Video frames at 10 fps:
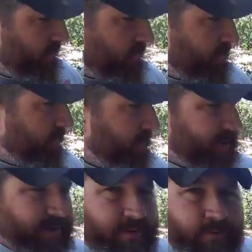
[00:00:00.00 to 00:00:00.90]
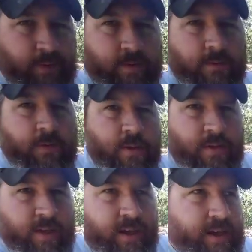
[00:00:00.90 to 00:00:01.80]
It come in like a 50-foot
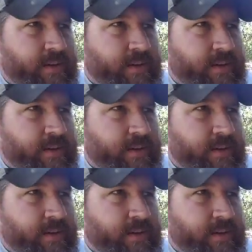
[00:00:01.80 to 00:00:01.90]
thing,